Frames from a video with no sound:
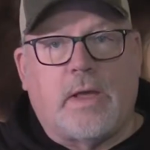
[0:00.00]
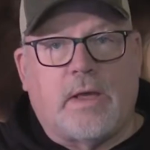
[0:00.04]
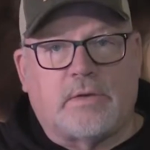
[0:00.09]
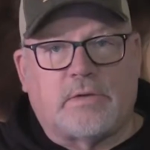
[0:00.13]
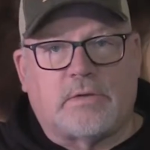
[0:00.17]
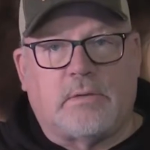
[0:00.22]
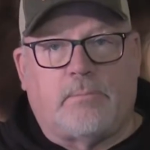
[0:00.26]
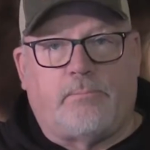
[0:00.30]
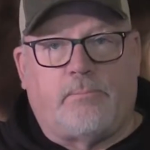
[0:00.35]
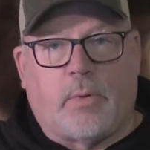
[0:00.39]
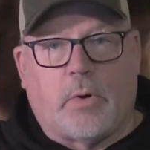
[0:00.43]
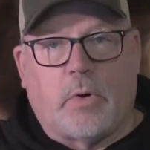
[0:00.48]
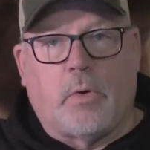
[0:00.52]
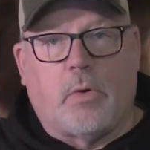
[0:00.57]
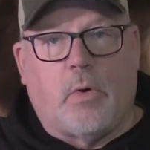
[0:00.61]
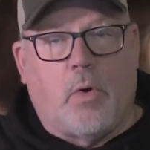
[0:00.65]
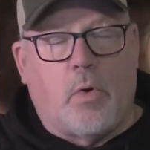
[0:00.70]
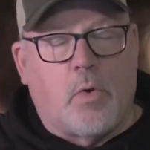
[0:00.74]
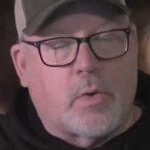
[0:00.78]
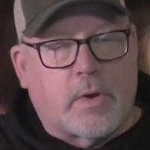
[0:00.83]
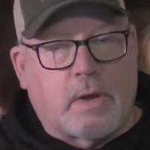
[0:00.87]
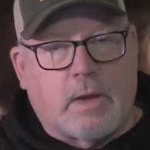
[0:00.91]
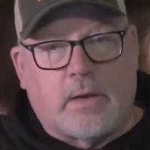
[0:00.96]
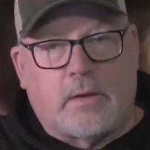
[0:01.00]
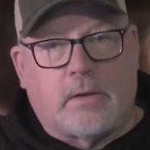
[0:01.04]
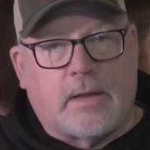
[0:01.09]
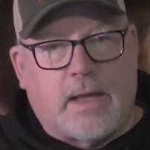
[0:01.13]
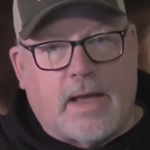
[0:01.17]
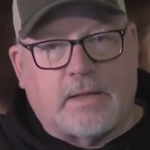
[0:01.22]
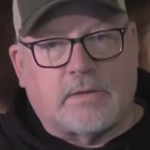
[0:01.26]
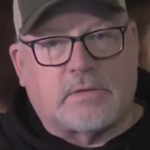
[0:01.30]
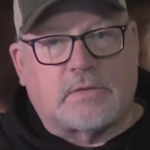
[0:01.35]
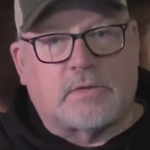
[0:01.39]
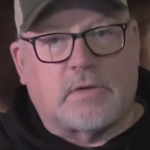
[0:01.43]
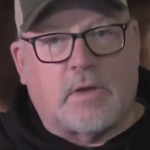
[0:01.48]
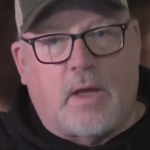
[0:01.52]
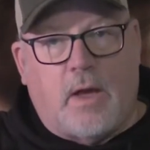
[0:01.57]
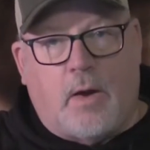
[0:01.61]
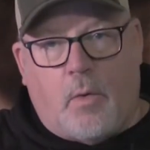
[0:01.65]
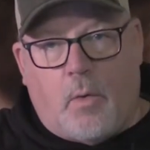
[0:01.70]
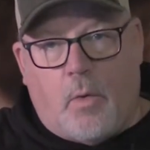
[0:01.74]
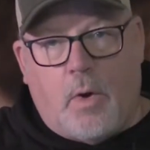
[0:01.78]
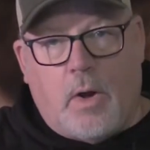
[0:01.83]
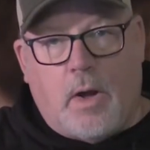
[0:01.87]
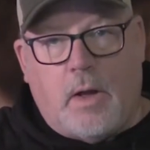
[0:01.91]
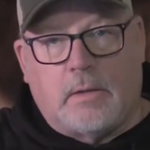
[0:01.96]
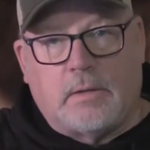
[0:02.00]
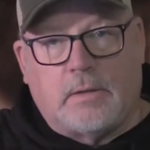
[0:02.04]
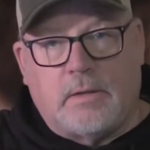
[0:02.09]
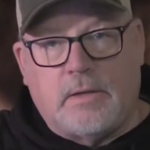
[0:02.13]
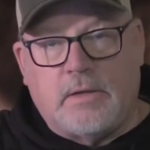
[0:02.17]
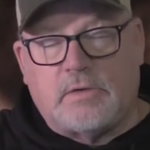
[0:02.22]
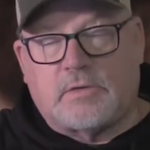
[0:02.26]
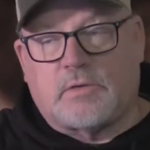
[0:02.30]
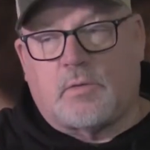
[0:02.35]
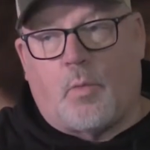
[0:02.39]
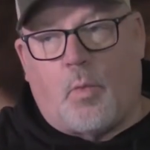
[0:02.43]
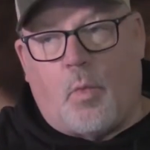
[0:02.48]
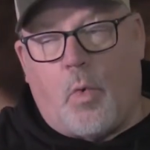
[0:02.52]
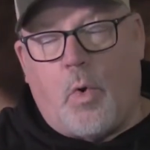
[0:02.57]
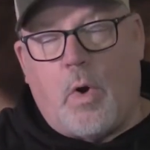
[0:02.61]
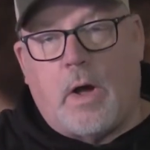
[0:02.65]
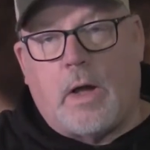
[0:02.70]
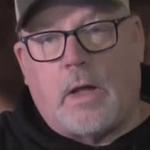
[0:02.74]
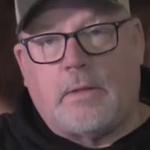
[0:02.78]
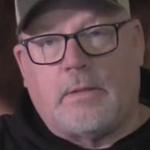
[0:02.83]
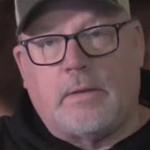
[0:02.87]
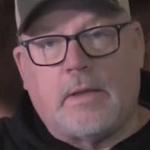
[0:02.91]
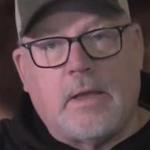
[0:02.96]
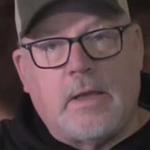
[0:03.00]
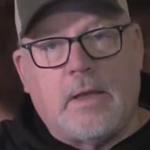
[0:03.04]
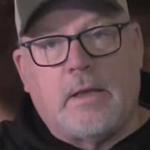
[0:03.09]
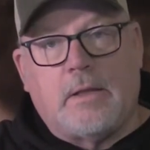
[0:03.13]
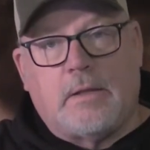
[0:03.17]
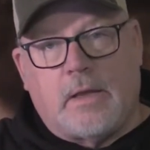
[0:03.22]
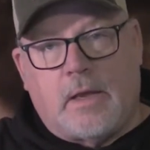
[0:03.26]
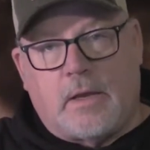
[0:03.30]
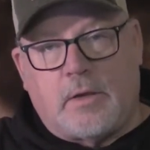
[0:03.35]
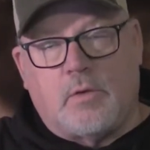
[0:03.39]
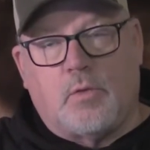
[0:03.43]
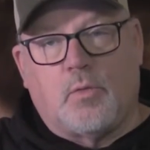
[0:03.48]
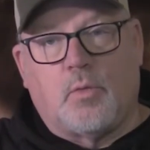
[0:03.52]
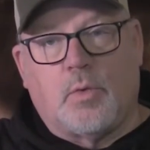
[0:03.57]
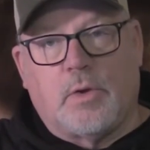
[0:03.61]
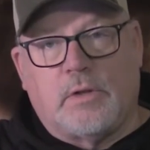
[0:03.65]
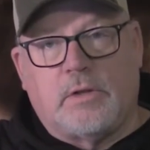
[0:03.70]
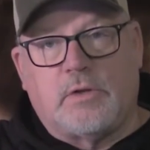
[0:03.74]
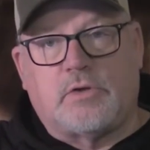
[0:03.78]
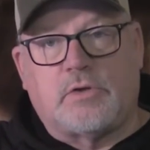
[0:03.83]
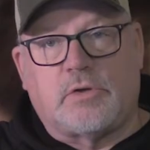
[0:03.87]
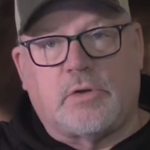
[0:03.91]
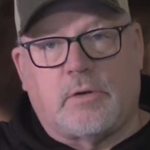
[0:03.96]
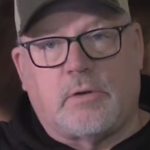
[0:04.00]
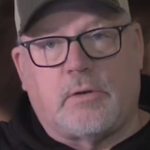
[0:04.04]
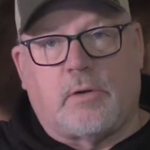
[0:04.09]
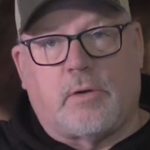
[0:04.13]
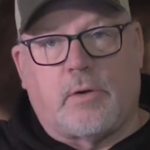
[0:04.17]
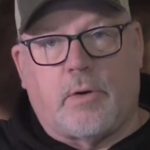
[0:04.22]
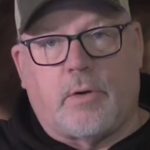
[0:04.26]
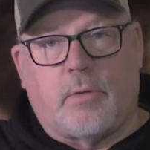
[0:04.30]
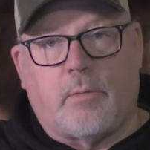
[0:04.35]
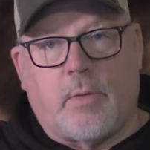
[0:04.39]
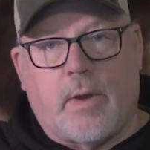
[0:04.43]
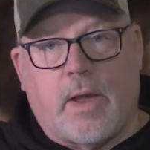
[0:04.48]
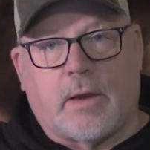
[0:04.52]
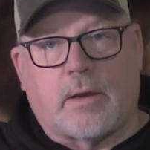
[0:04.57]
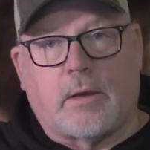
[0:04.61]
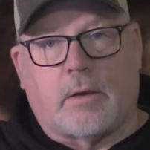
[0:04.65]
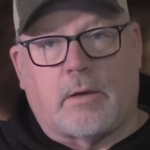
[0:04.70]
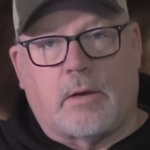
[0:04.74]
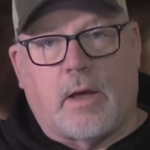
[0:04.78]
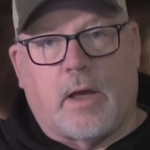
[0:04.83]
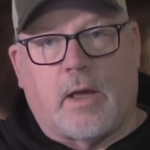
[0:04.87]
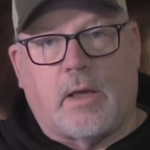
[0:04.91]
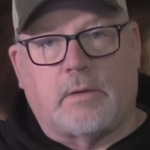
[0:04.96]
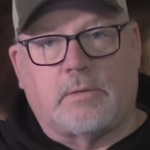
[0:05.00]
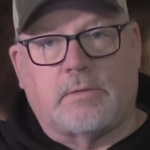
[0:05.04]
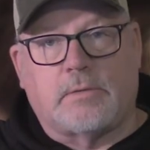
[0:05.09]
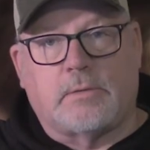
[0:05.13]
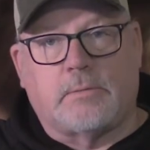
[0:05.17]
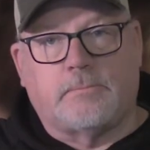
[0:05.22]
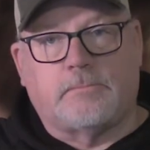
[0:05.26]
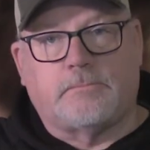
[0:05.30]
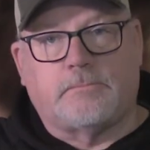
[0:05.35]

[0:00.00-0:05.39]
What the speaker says: as the bur oak, and that's at least one that you really should learn to recognize.